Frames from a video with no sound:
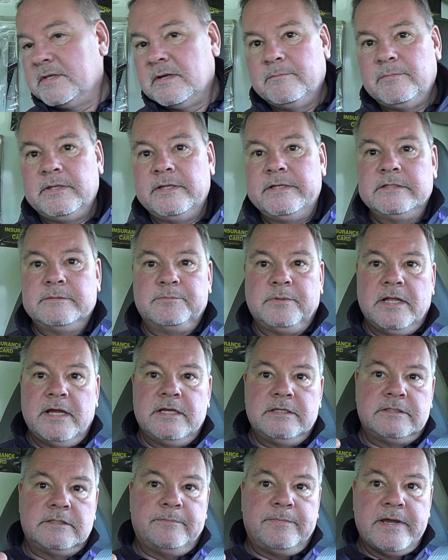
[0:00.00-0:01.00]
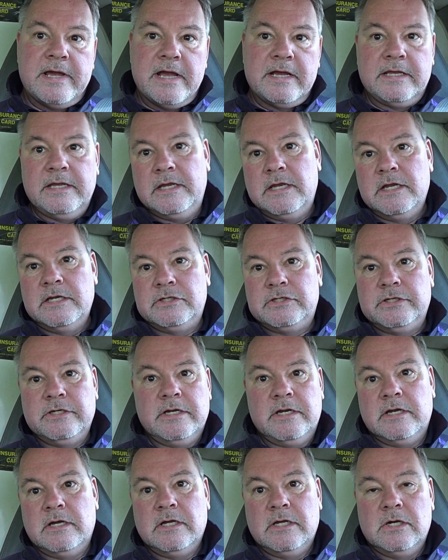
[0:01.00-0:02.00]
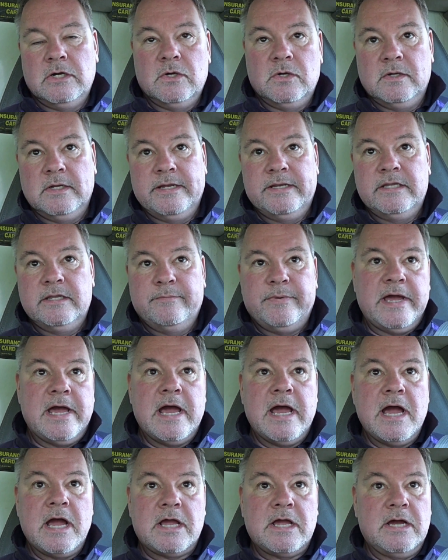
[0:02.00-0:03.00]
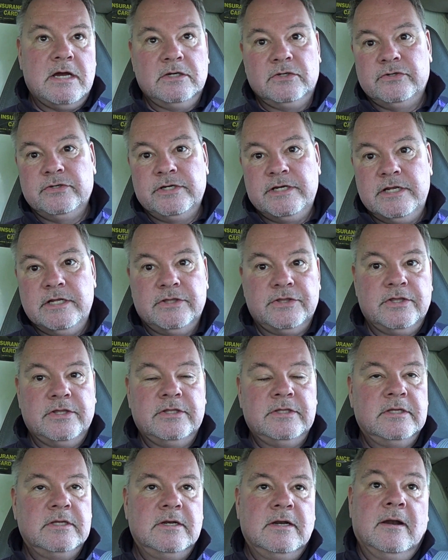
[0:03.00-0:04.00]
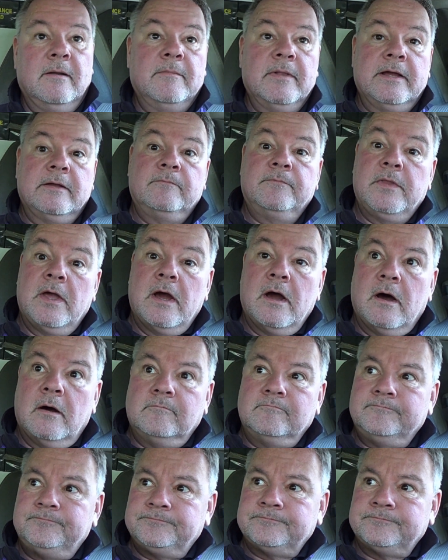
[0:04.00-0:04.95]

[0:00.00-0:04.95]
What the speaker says: "Please place the package, you know, in the back underneath." And I'm like, "No.